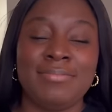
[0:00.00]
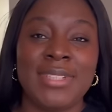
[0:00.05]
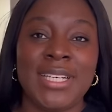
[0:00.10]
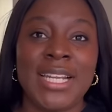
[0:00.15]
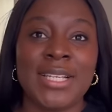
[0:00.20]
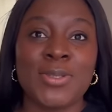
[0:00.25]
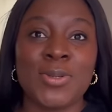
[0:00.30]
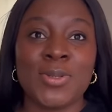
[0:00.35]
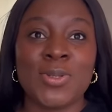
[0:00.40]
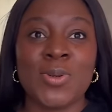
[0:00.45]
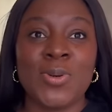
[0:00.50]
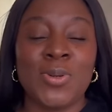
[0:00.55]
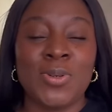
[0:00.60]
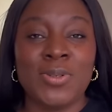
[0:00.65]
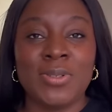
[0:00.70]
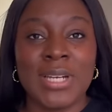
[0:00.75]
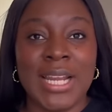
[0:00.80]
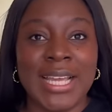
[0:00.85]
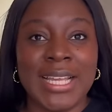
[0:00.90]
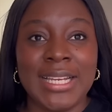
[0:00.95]
let us
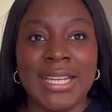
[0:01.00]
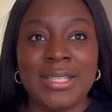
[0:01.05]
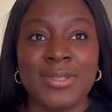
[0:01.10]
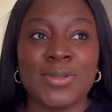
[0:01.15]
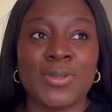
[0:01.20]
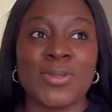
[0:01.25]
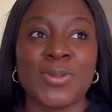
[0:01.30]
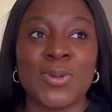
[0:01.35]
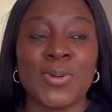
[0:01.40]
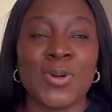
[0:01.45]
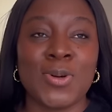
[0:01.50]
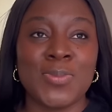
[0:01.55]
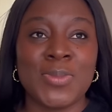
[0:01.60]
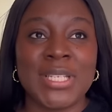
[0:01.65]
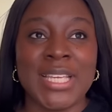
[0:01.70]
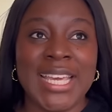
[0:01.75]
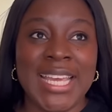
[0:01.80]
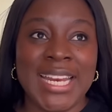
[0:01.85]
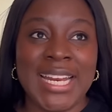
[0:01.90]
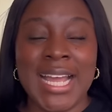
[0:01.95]
all like let us all come
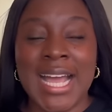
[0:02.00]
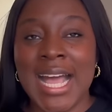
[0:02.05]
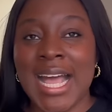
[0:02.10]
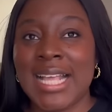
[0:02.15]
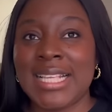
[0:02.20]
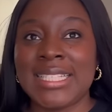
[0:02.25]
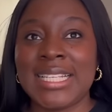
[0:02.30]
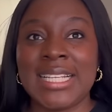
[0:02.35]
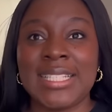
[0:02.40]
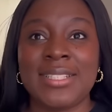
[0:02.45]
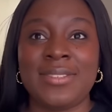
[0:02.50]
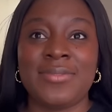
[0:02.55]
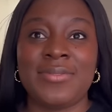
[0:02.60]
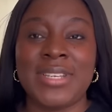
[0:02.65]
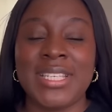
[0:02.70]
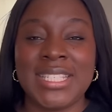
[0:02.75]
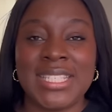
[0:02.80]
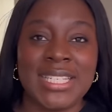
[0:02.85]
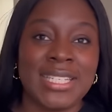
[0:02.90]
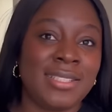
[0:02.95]
together and start to
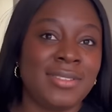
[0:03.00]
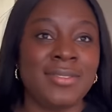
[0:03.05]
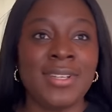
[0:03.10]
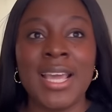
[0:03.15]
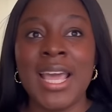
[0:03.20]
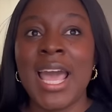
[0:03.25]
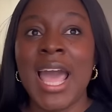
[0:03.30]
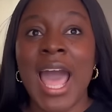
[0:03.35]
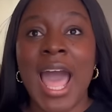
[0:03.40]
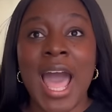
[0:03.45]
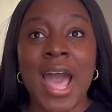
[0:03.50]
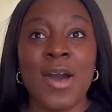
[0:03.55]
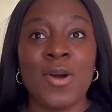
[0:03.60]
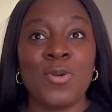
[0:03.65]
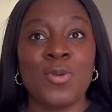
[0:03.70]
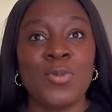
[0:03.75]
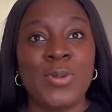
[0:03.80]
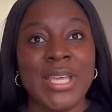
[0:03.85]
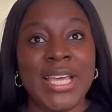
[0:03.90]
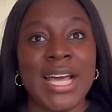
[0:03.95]
reason
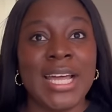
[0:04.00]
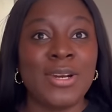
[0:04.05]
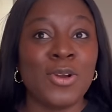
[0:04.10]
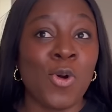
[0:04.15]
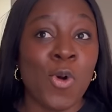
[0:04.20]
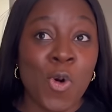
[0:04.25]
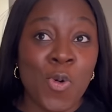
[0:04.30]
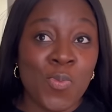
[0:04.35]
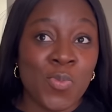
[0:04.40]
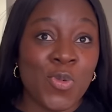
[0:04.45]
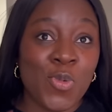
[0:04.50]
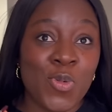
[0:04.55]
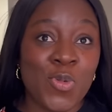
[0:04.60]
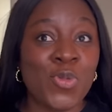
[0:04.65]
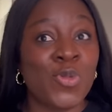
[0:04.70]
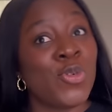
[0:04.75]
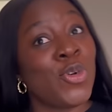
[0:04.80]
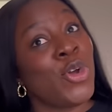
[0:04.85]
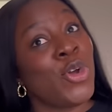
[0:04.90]
how we can all move